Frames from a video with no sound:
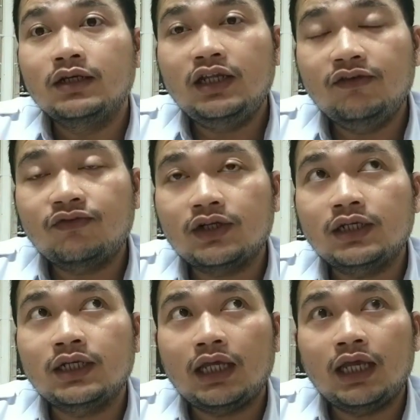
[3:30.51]

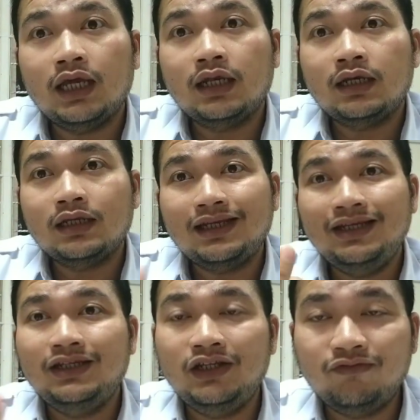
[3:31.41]
different in
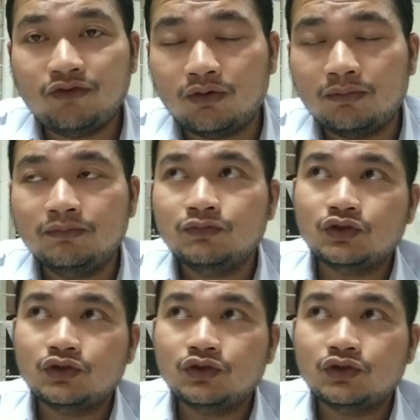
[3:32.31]
ed form.